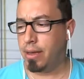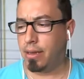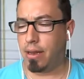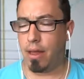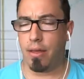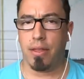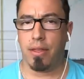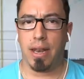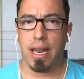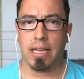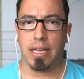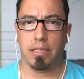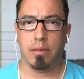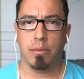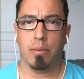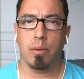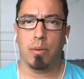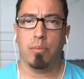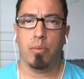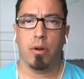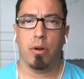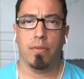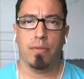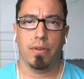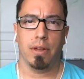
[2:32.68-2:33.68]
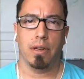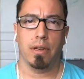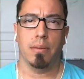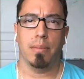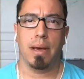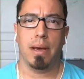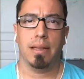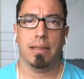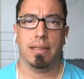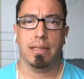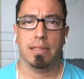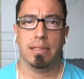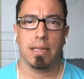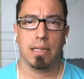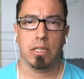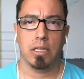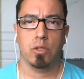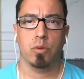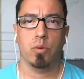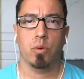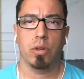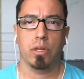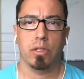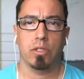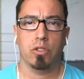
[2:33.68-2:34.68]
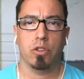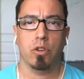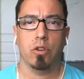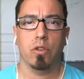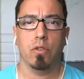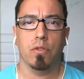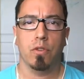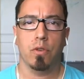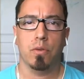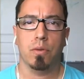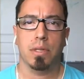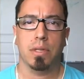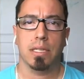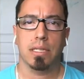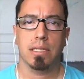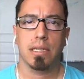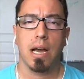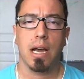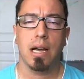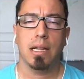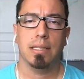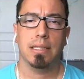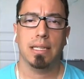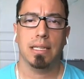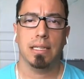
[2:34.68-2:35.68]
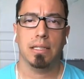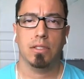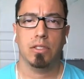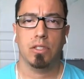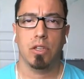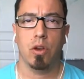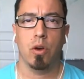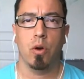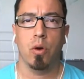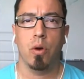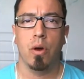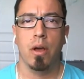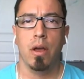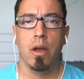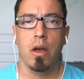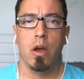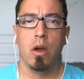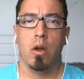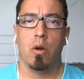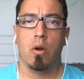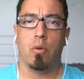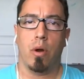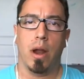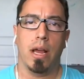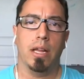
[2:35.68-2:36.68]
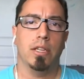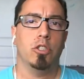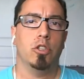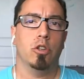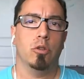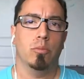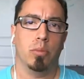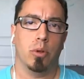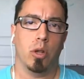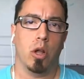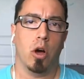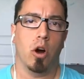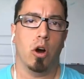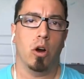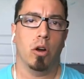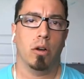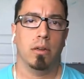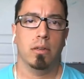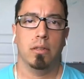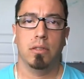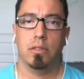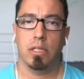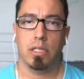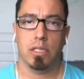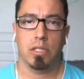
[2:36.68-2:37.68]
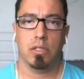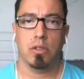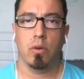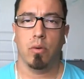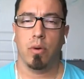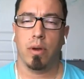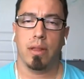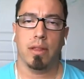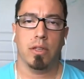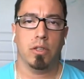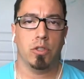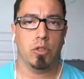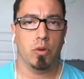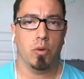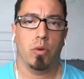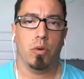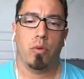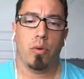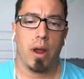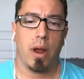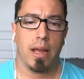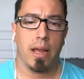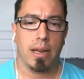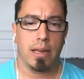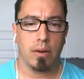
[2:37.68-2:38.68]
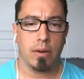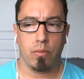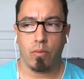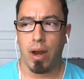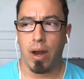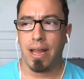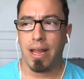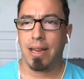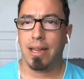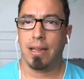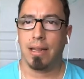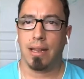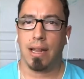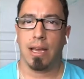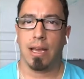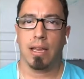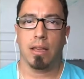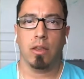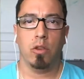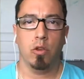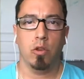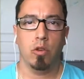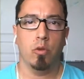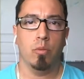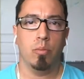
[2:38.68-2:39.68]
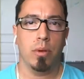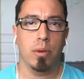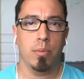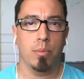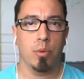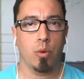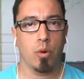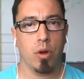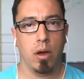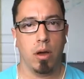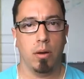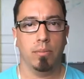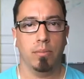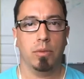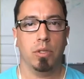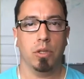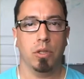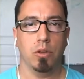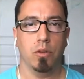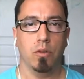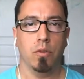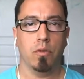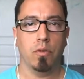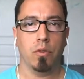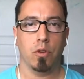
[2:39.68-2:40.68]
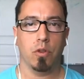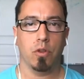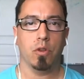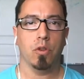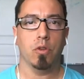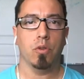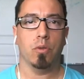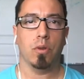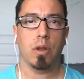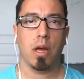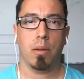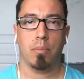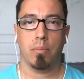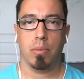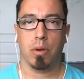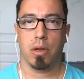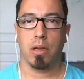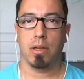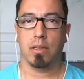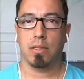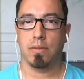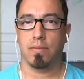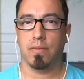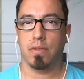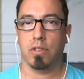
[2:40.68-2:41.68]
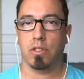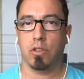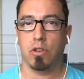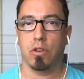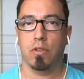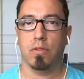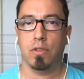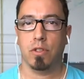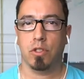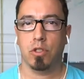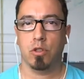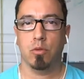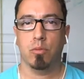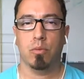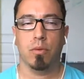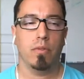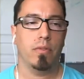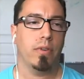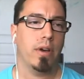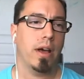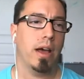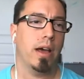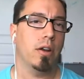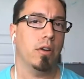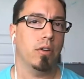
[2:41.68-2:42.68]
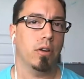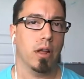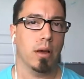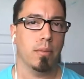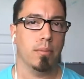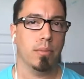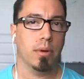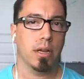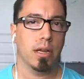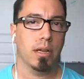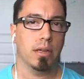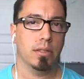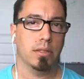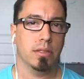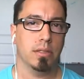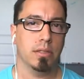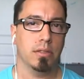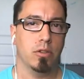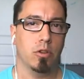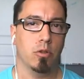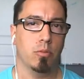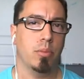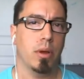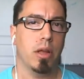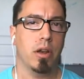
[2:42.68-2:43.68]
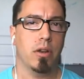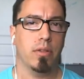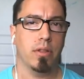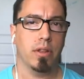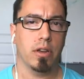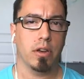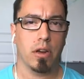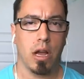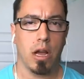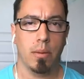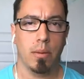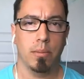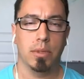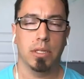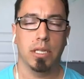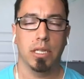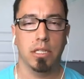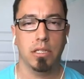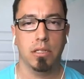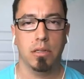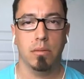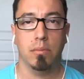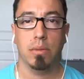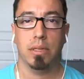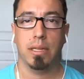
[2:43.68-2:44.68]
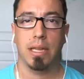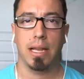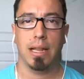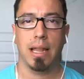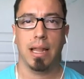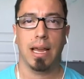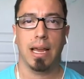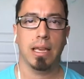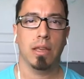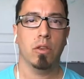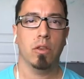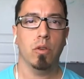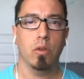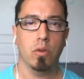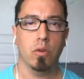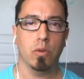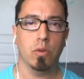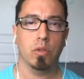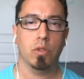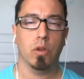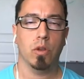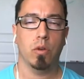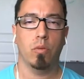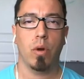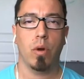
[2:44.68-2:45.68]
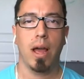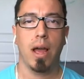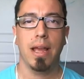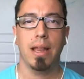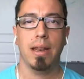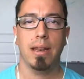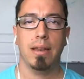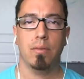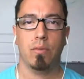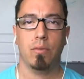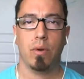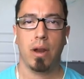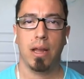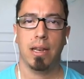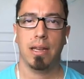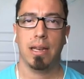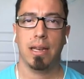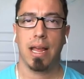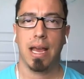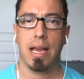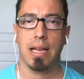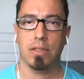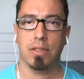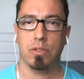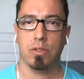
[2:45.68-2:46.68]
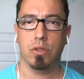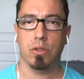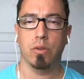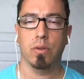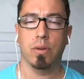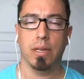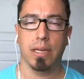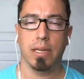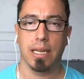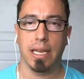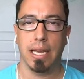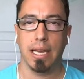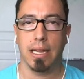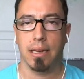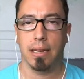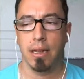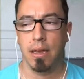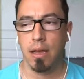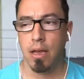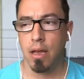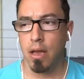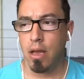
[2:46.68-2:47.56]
nothing has to be perfect about this. I just want to serve you with this content. So write your blog just the way that you would write it. Write it like you. People come to you for you, not because of the service you provide or not because you're better than your competition, but they like you. So write it as you. And again,